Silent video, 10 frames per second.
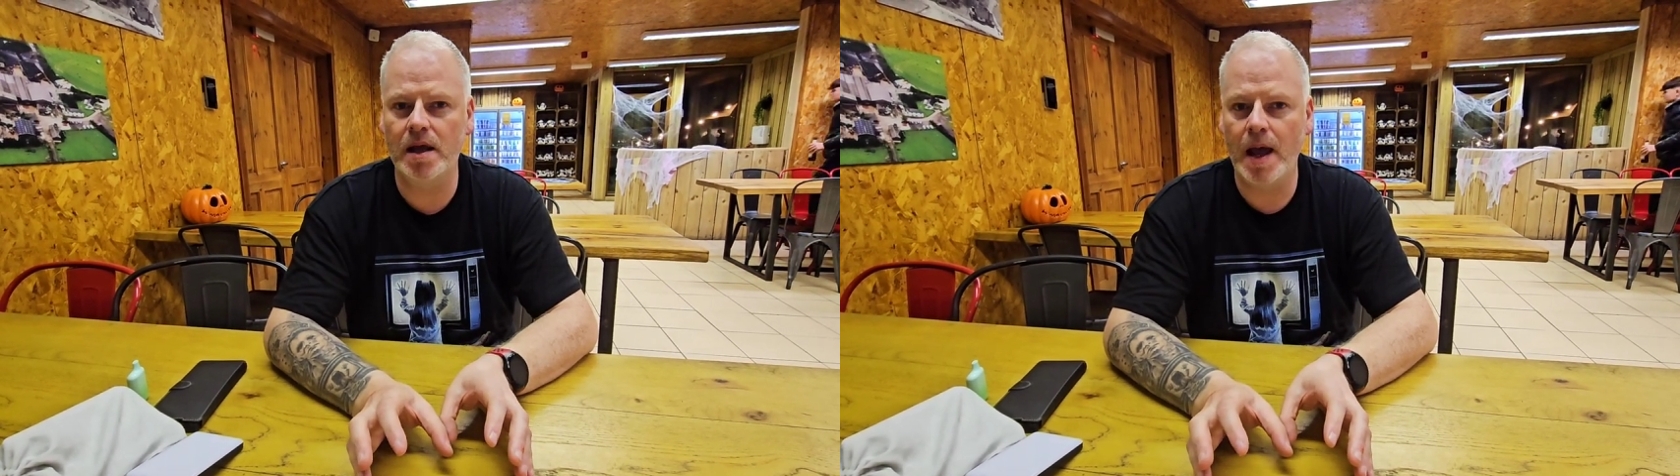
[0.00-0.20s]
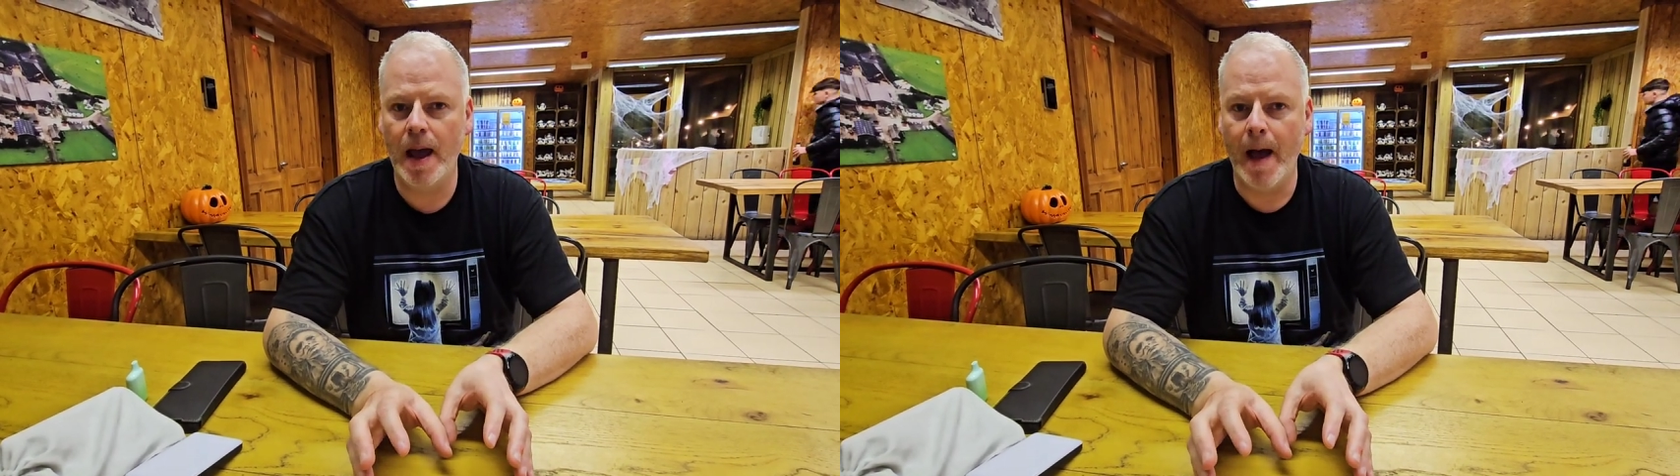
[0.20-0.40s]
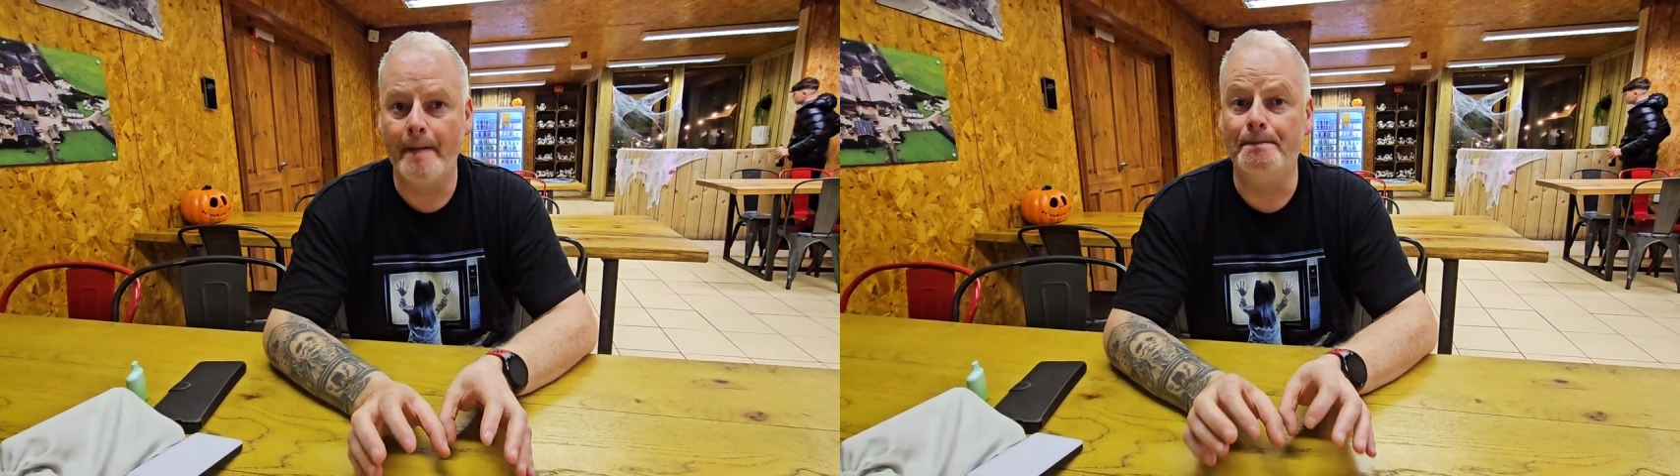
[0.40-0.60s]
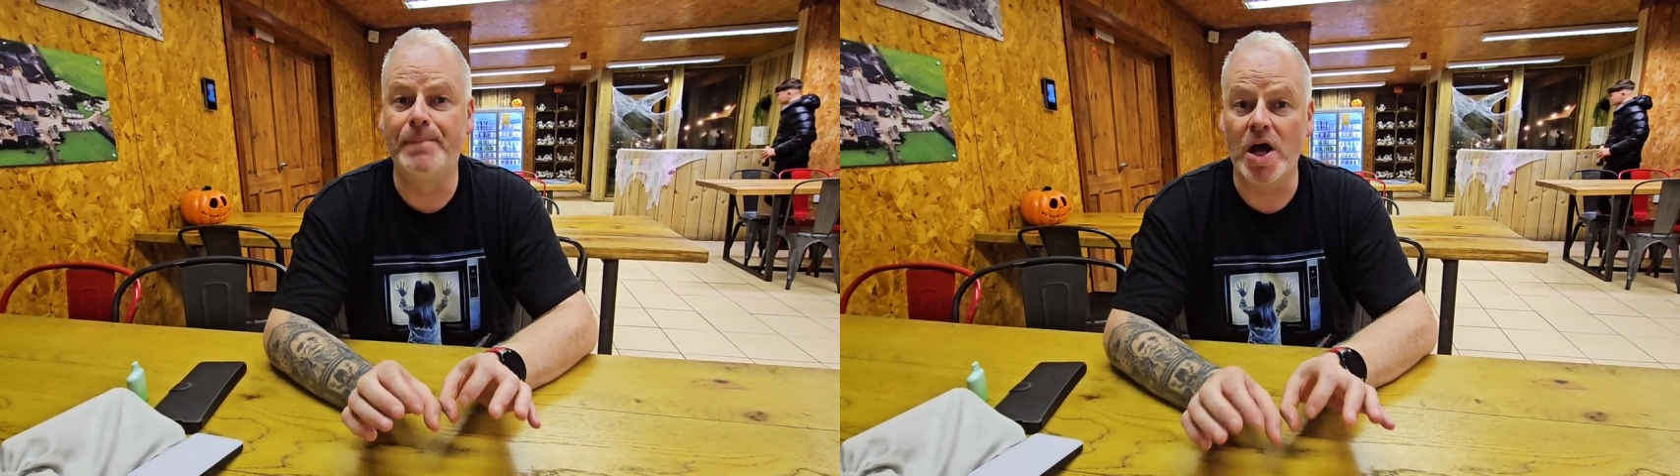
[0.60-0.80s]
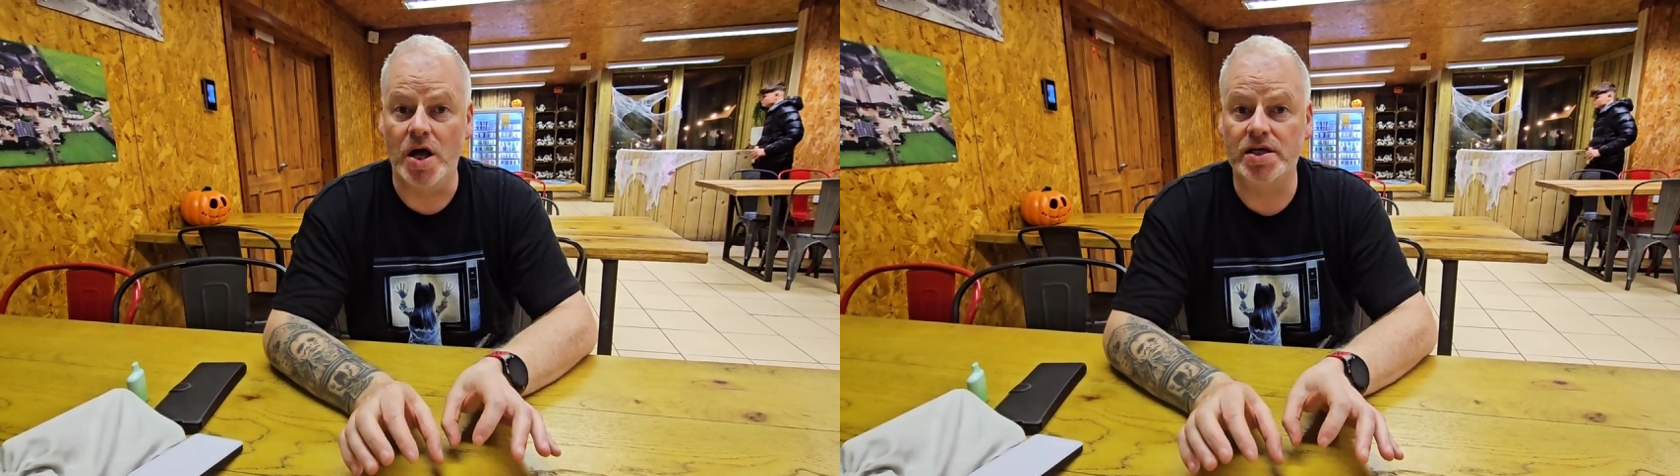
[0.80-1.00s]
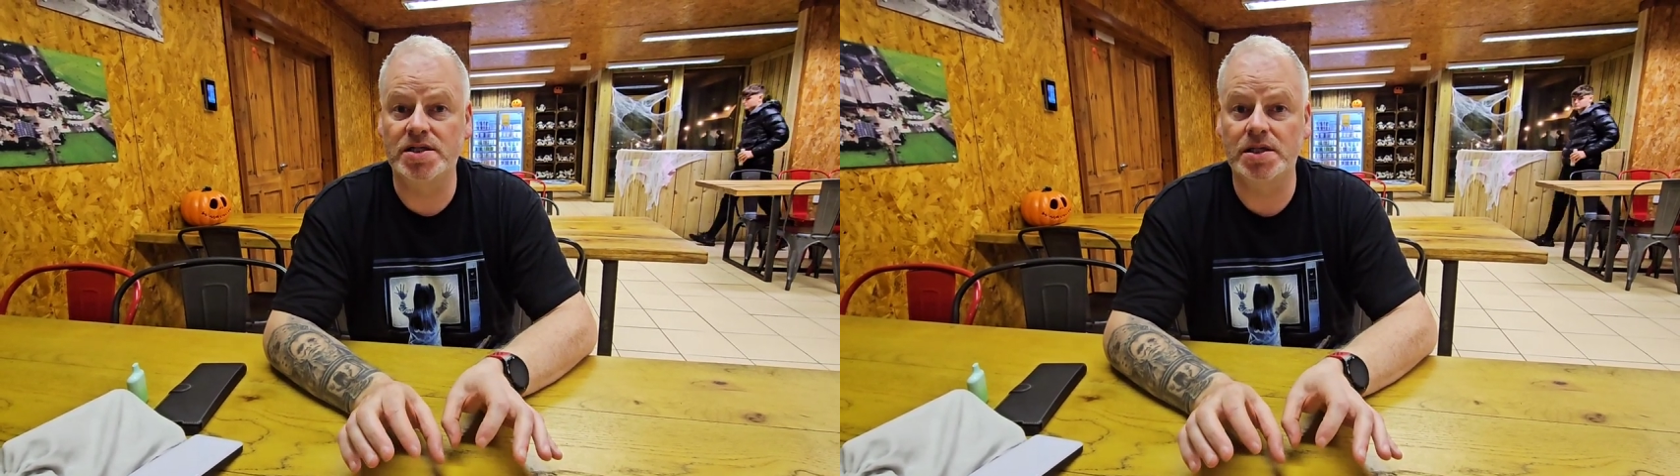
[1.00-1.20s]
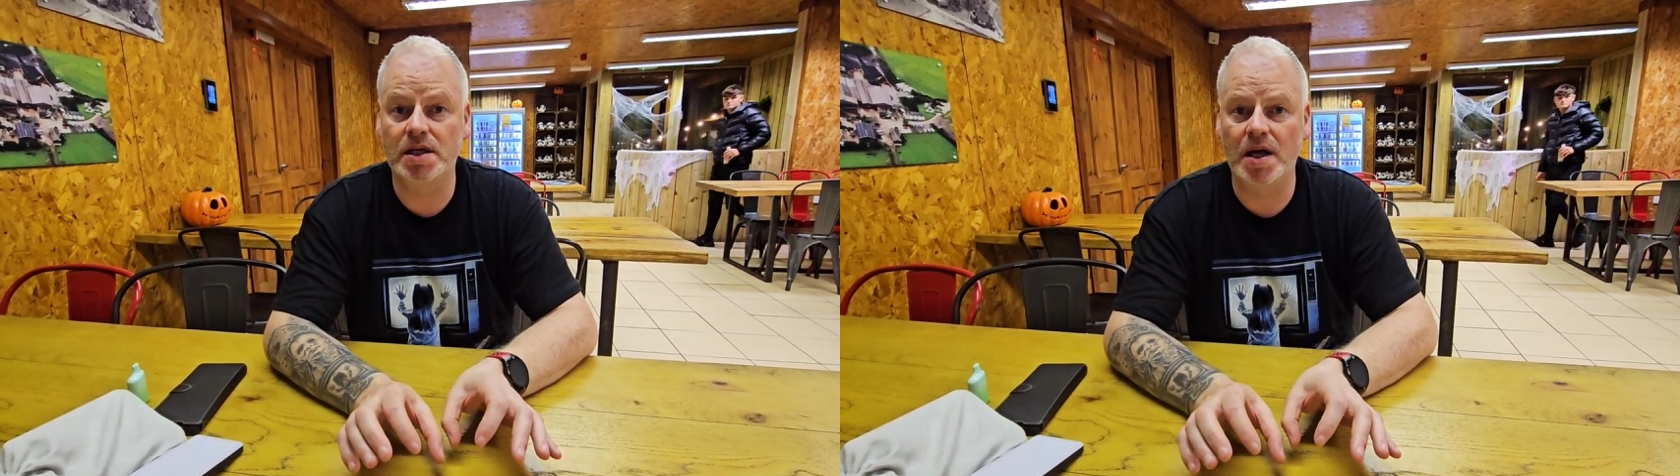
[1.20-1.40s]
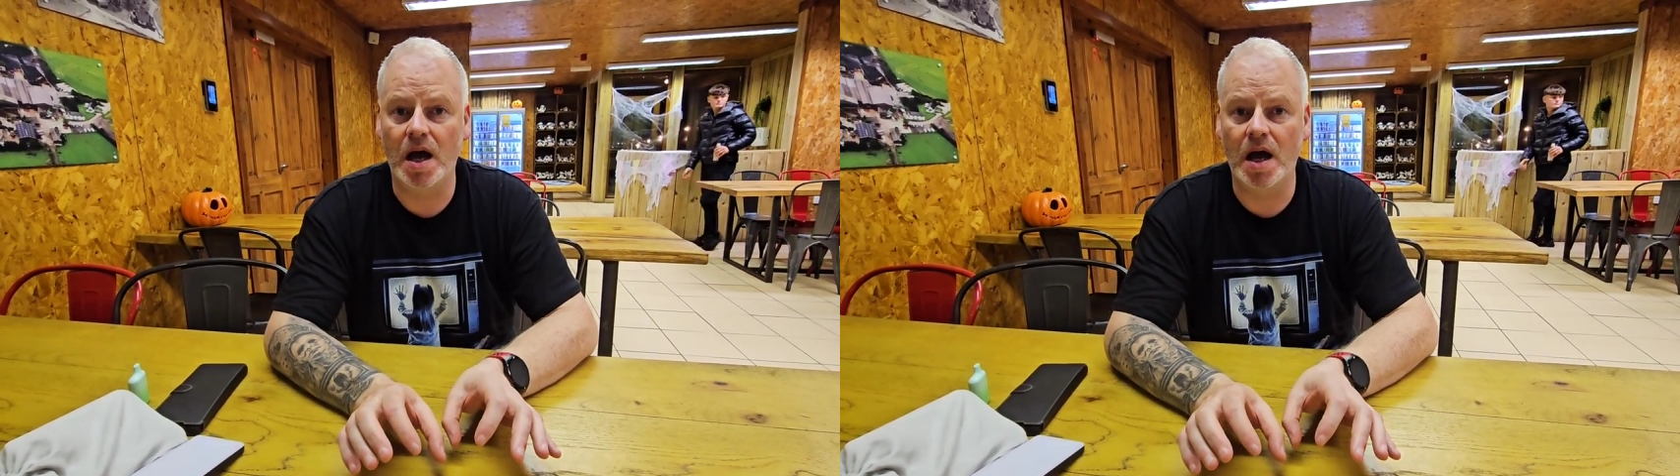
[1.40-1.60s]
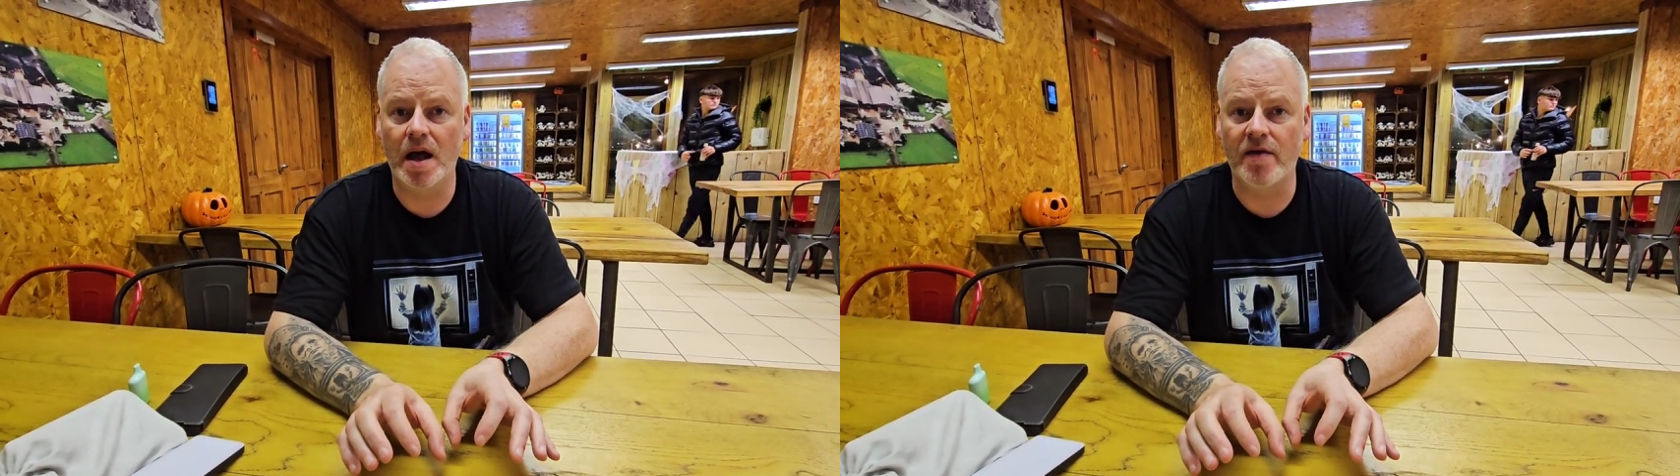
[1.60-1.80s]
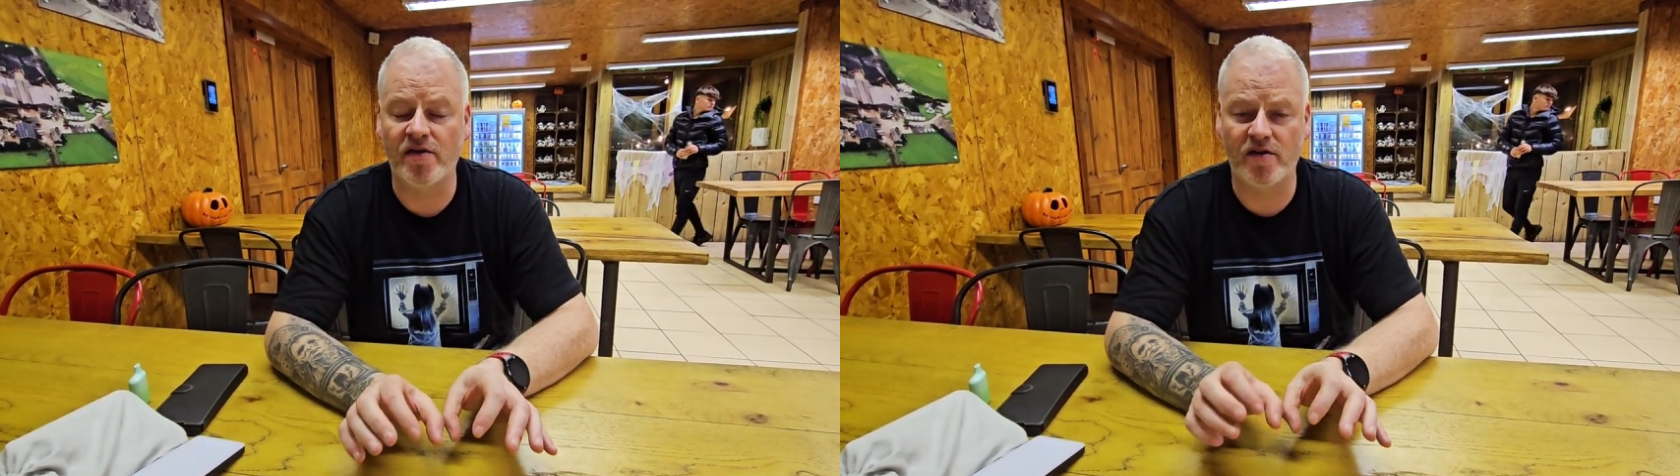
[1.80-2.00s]
Yeah. But
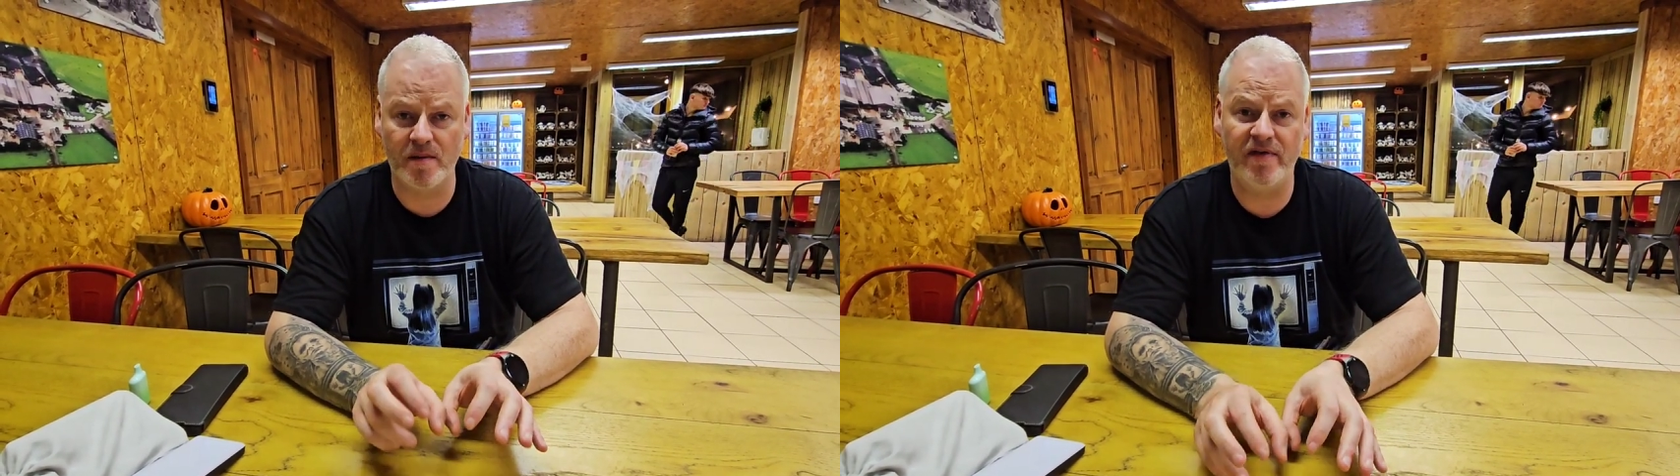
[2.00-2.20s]
some